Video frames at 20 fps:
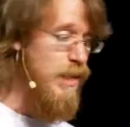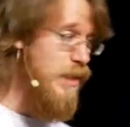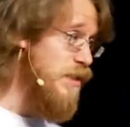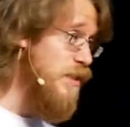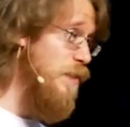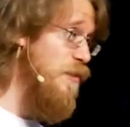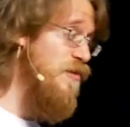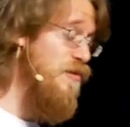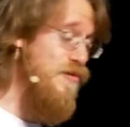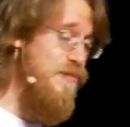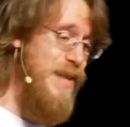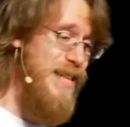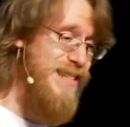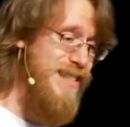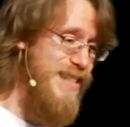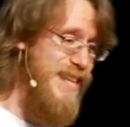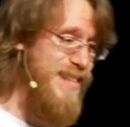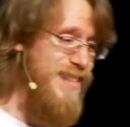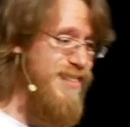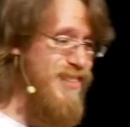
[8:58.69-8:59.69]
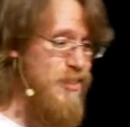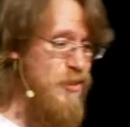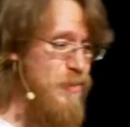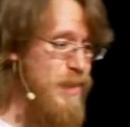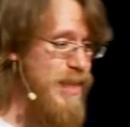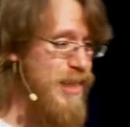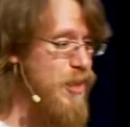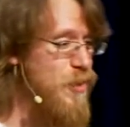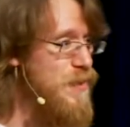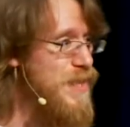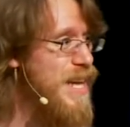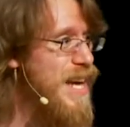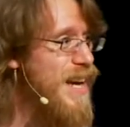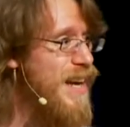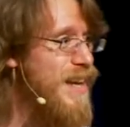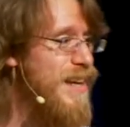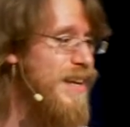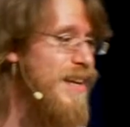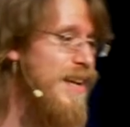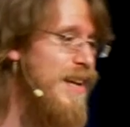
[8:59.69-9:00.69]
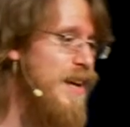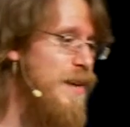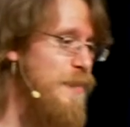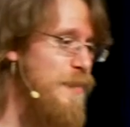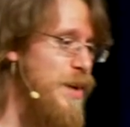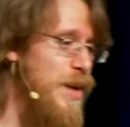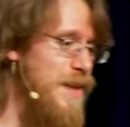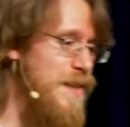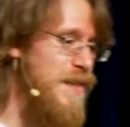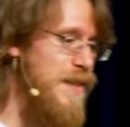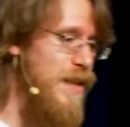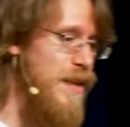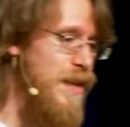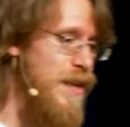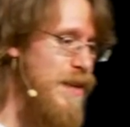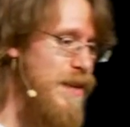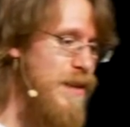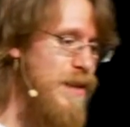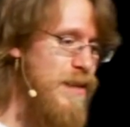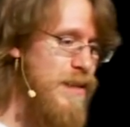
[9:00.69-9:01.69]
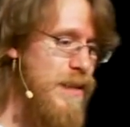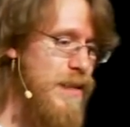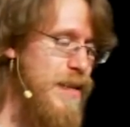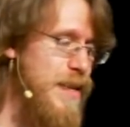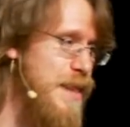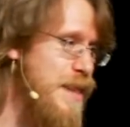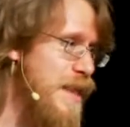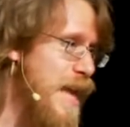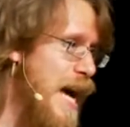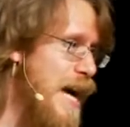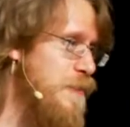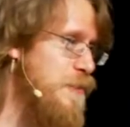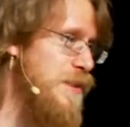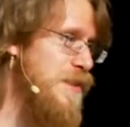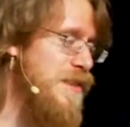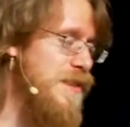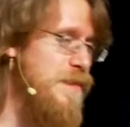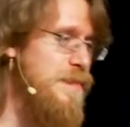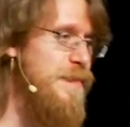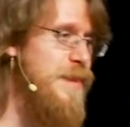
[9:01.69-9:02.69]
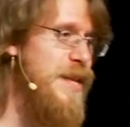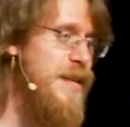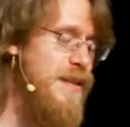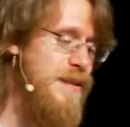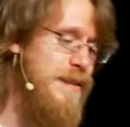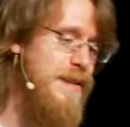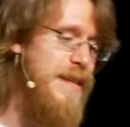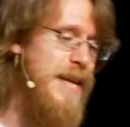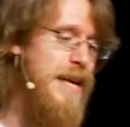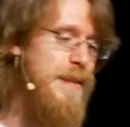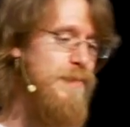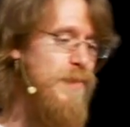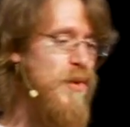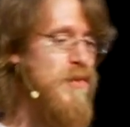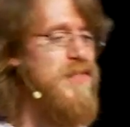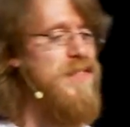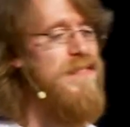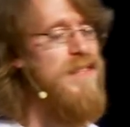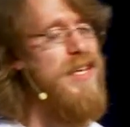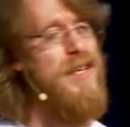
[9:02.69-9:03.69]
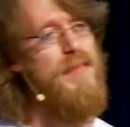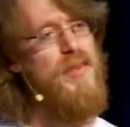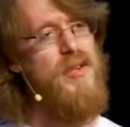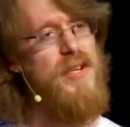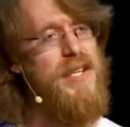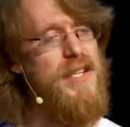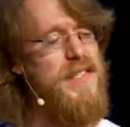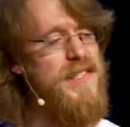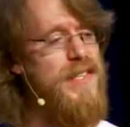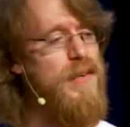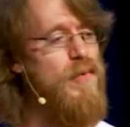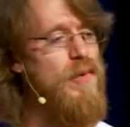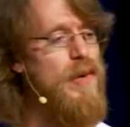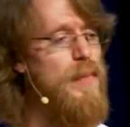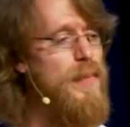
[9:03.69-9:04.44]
Some of you might say it's a little bit low-tech, but I would submit that most of the communities that we're a